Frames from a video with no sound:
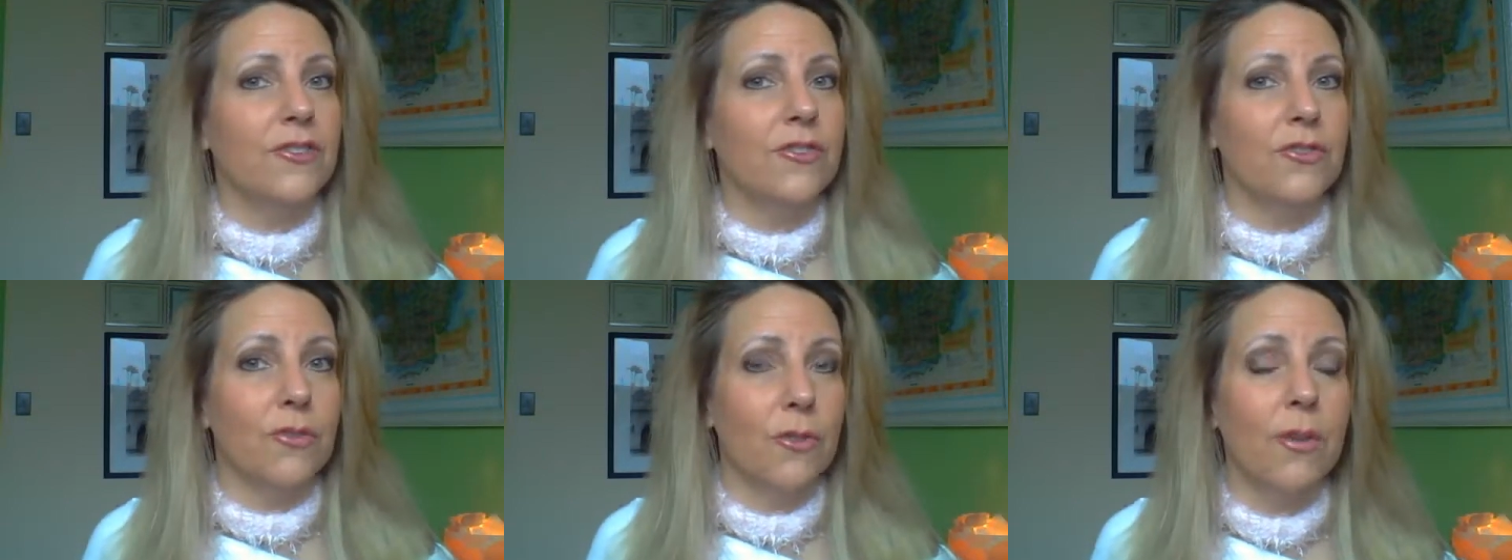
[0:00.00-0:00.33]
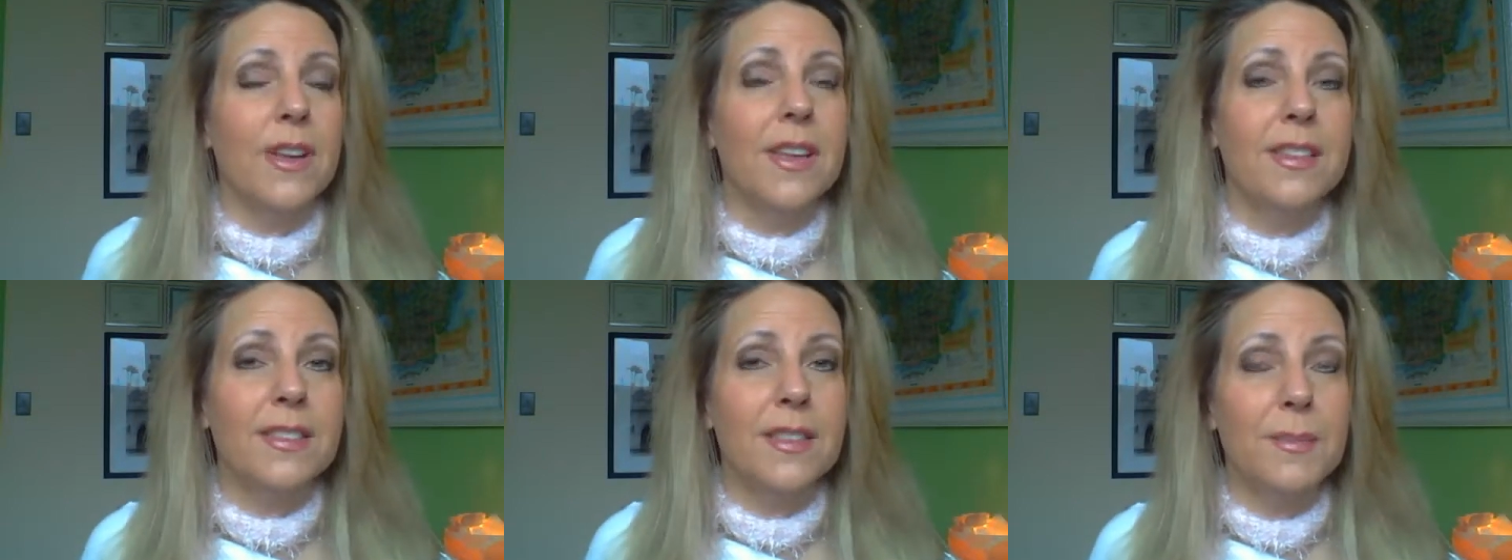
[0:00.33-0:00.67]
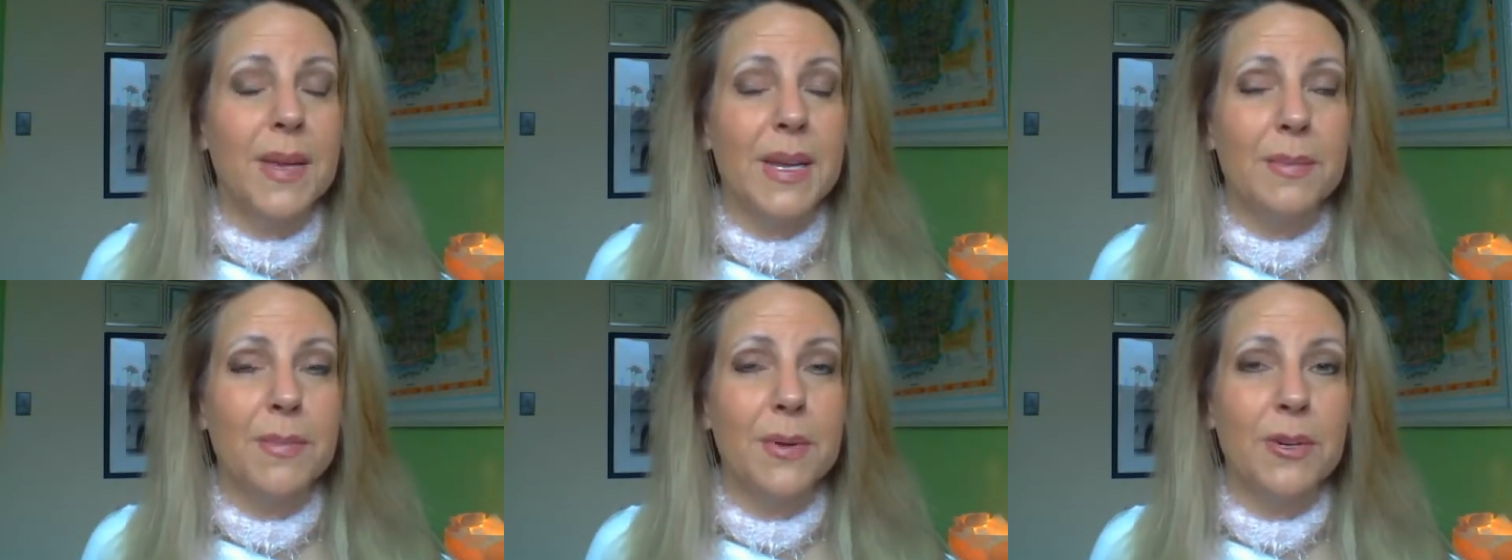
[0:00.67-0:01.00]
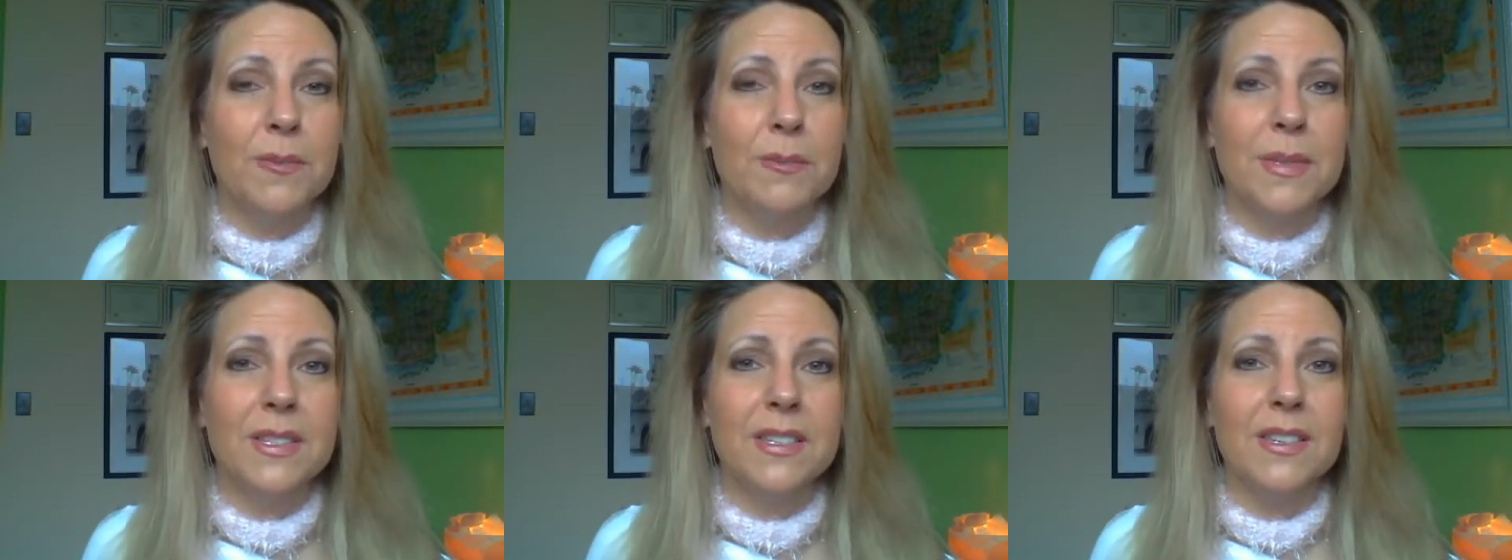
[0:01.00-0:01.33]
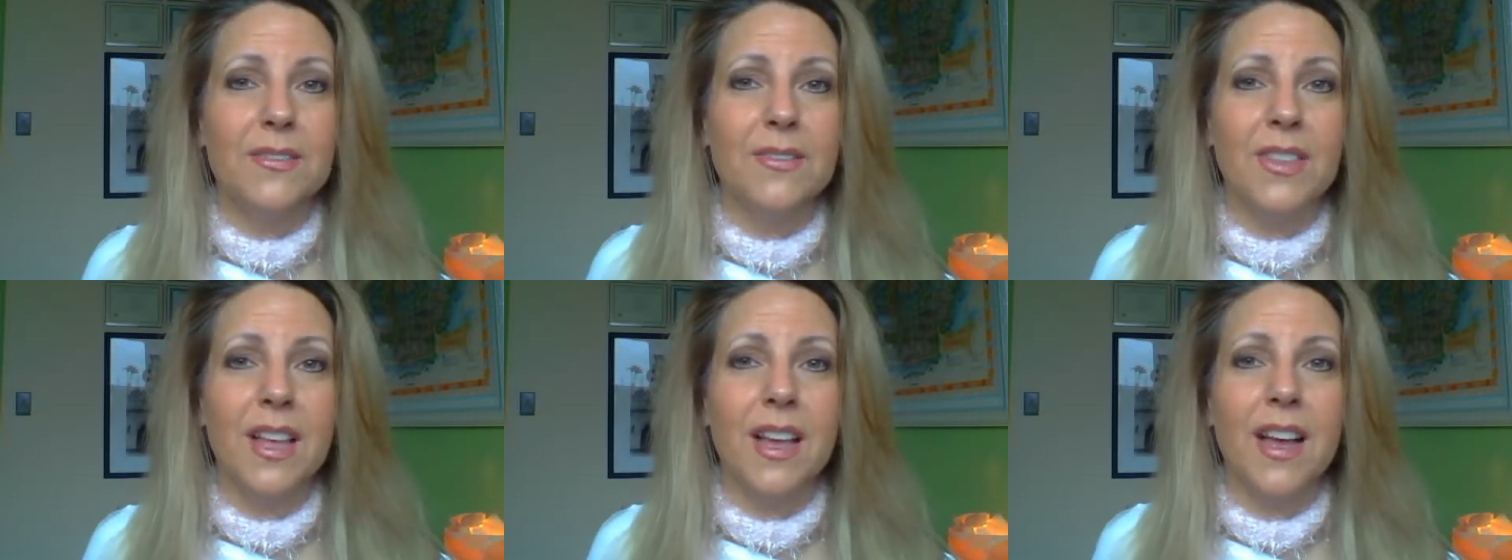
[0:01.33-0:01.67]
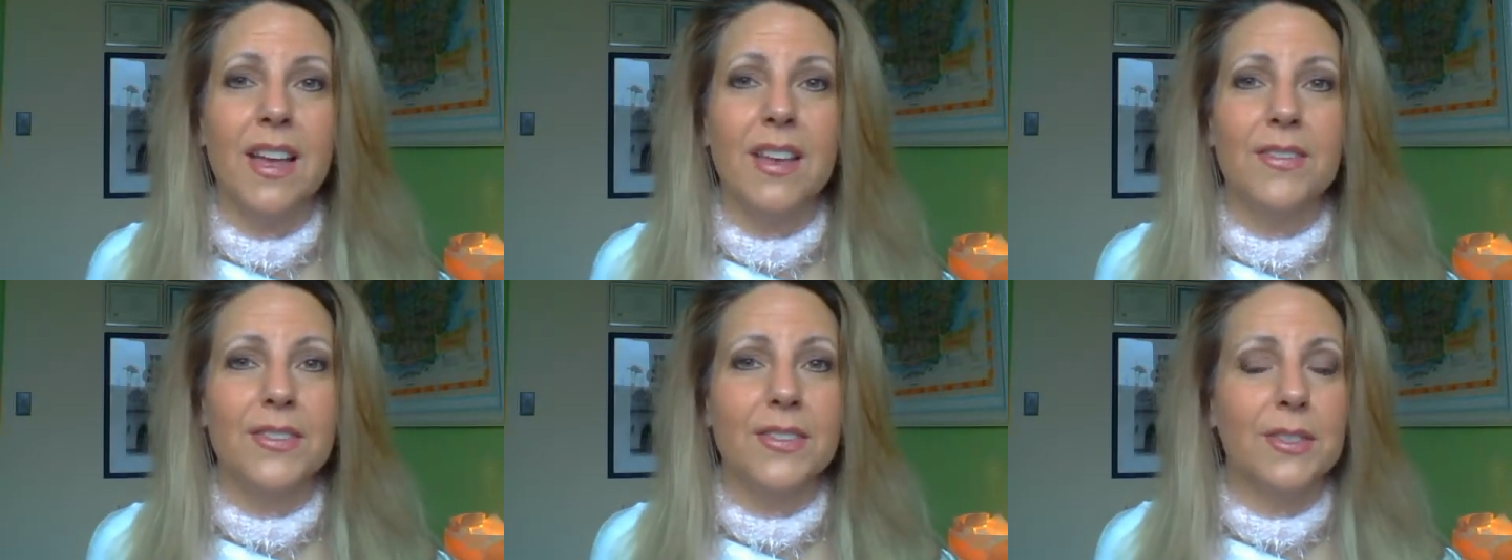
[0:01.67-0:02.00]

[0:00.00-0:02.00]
Joy is the main purpose of life.